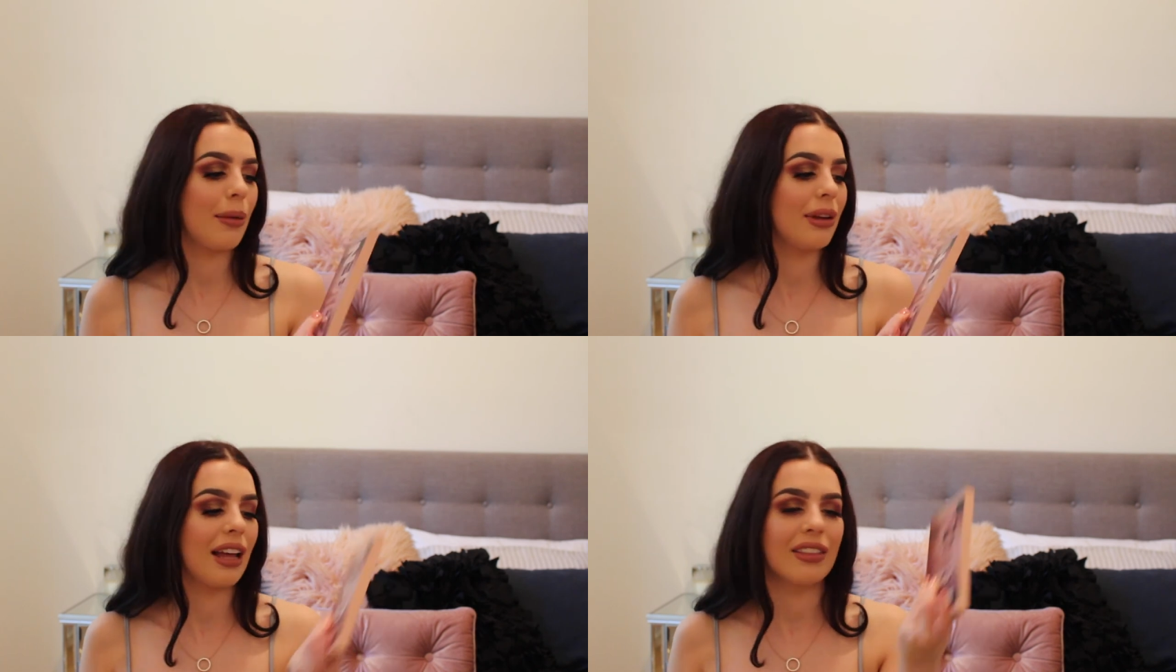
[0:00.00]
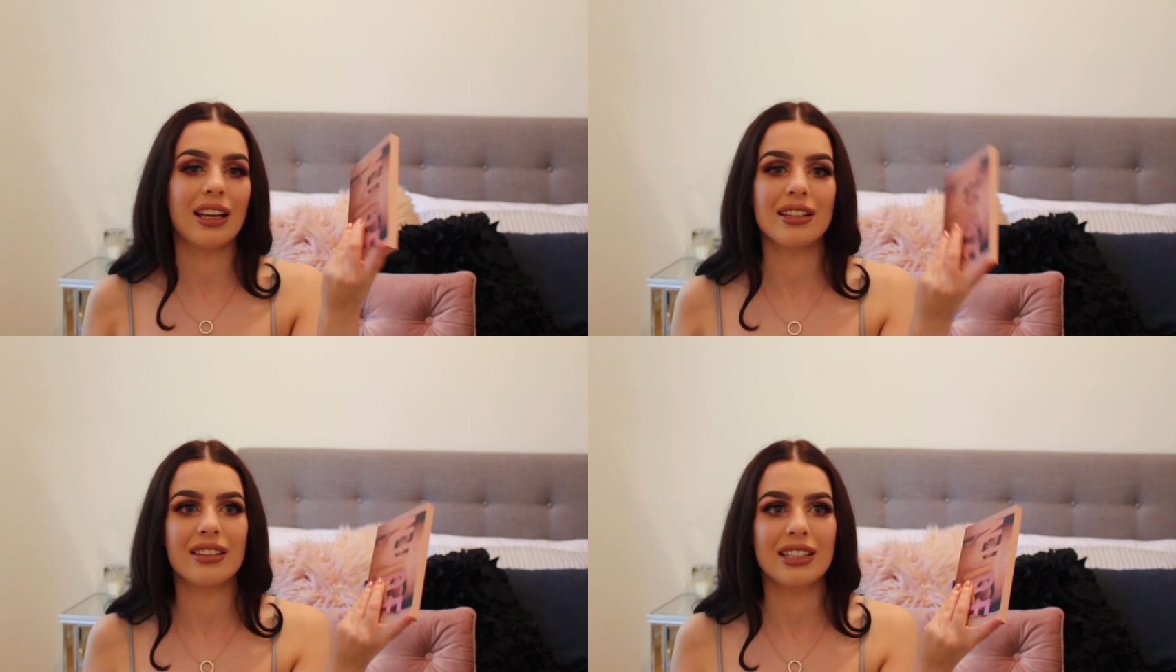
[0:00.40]
I mean, at
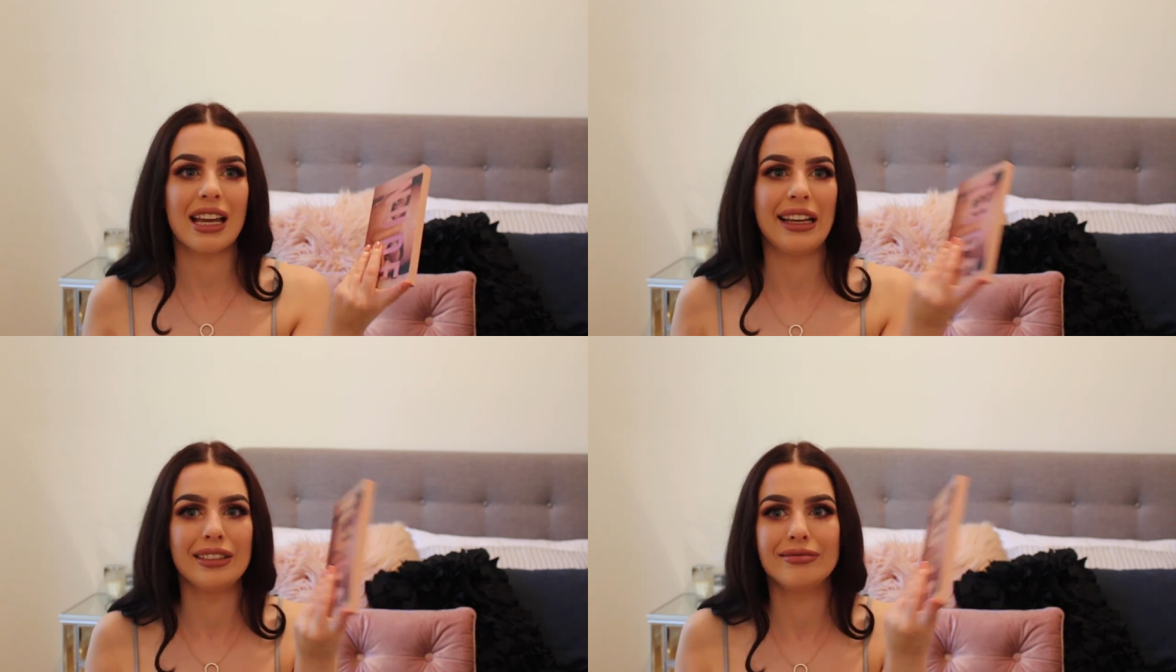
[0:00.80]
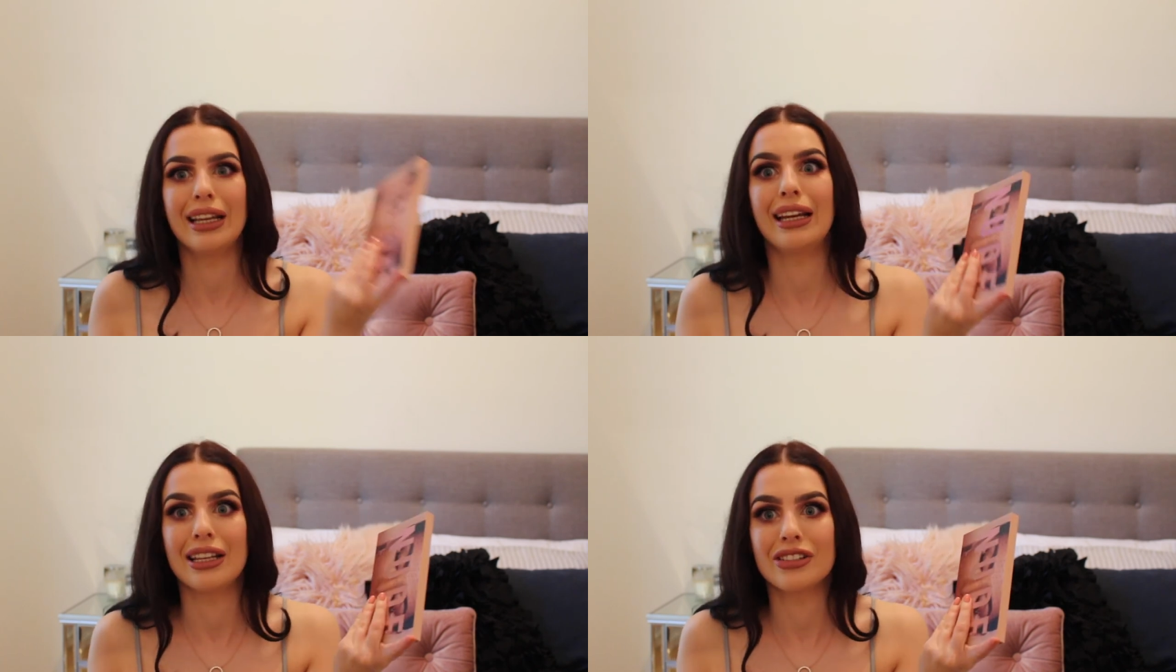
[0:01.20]
the end of the day,
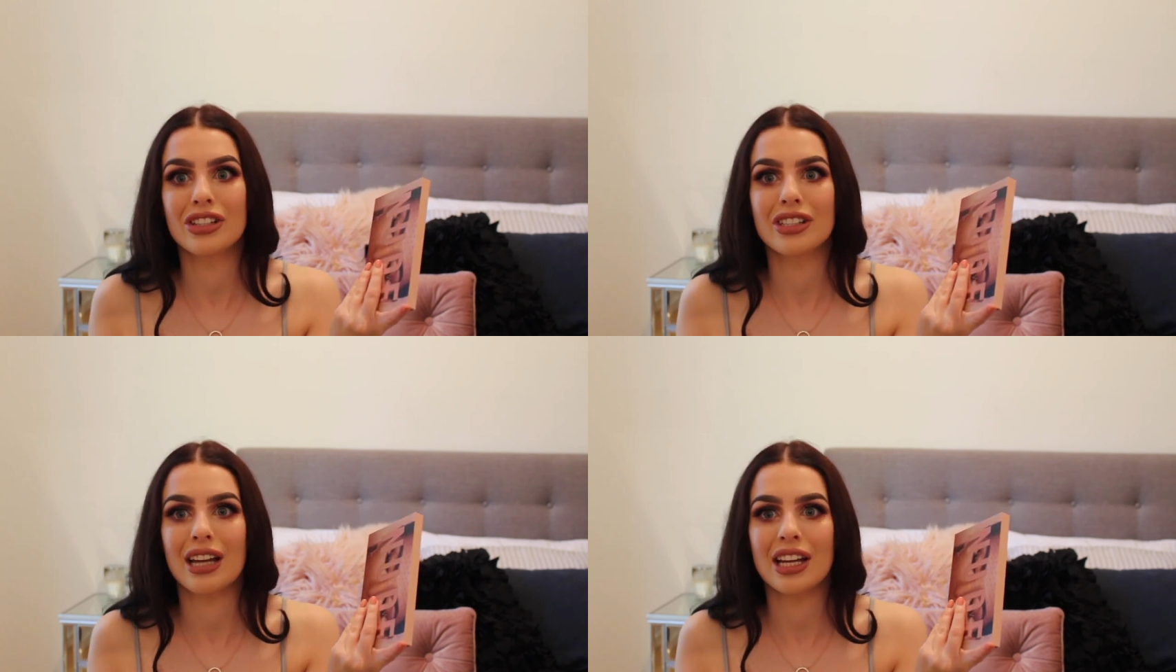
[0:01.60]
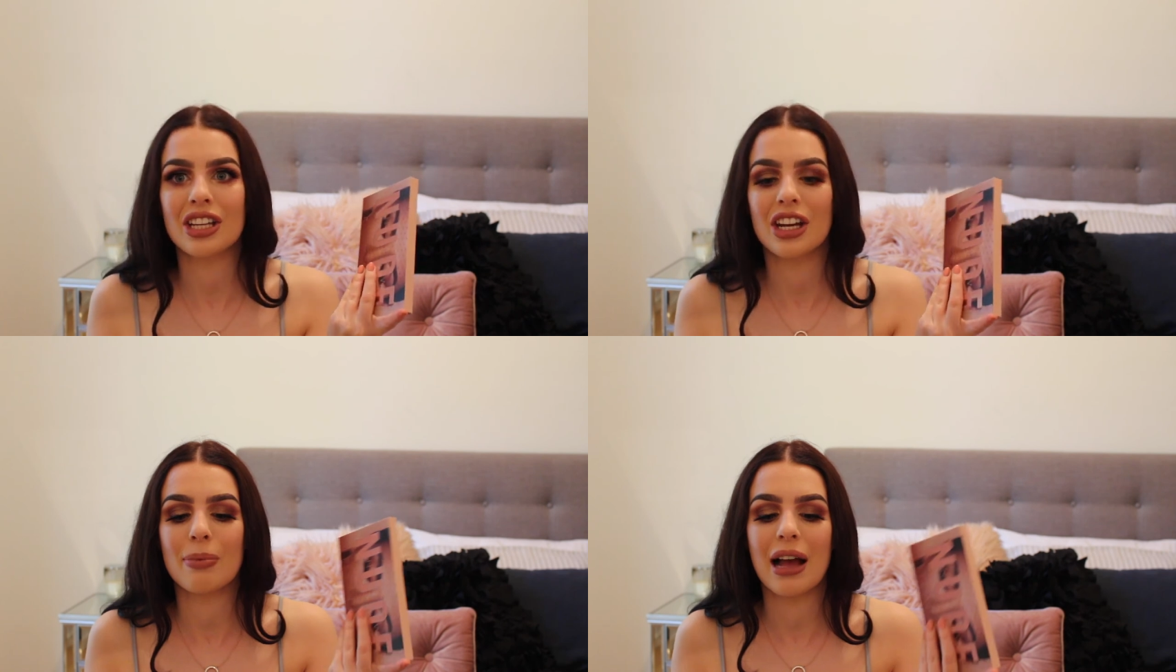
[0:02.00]
it is just an
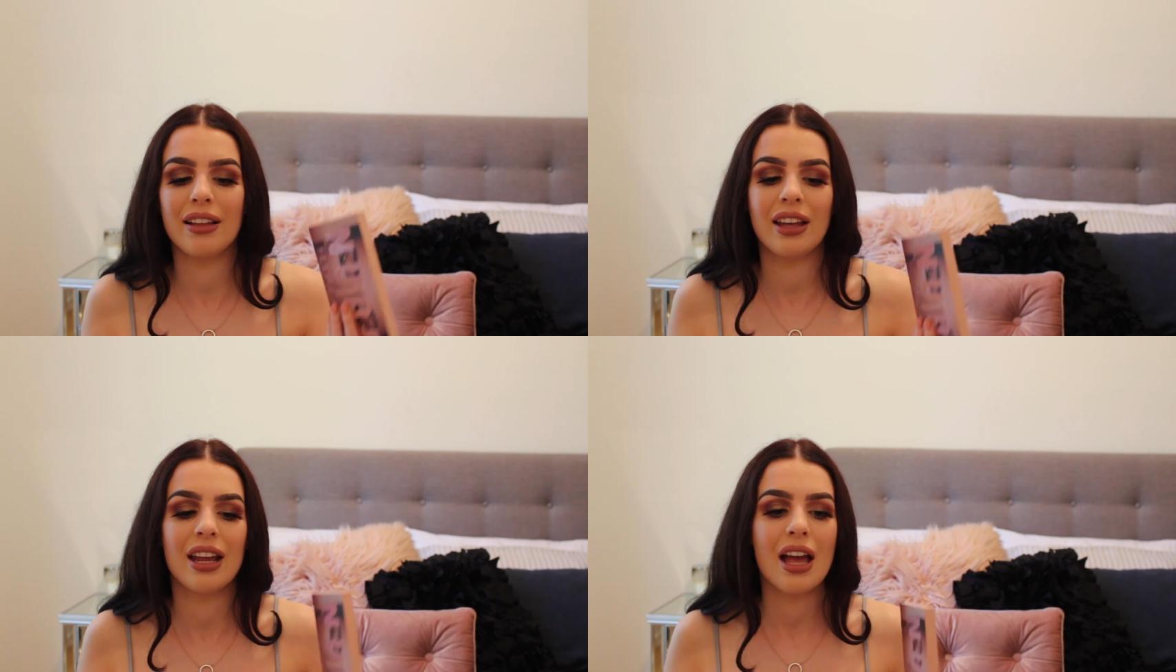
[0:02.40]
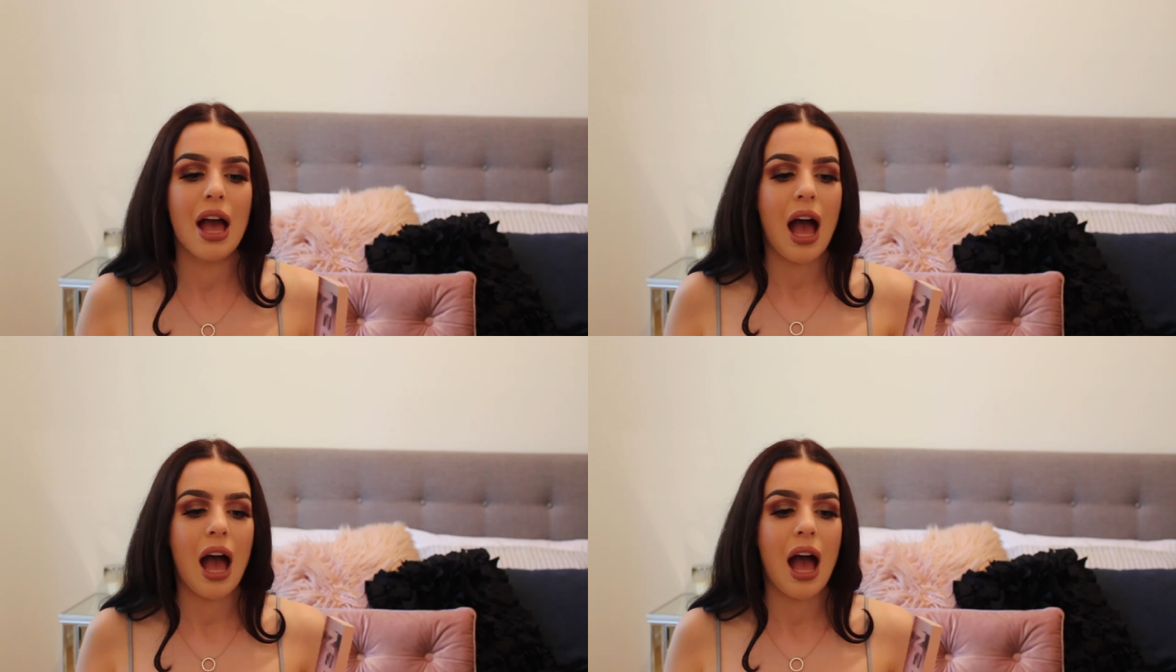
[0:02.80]
eyeshadow palette.